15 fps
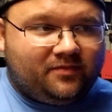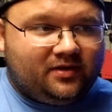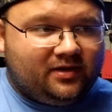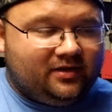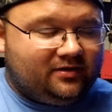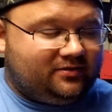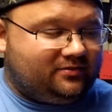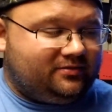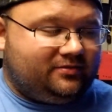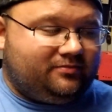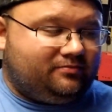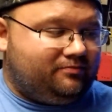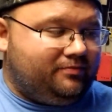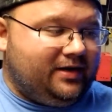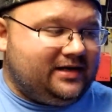it'll
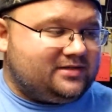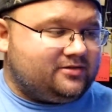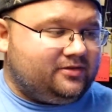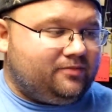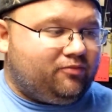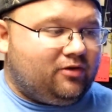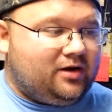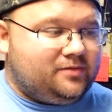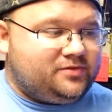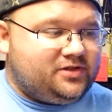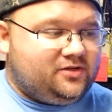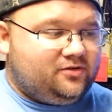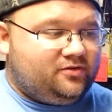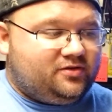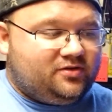basically prompt
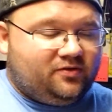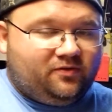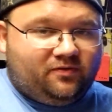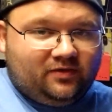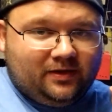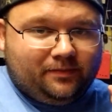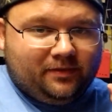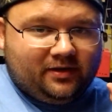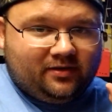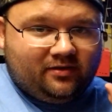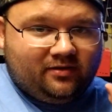you to flip it.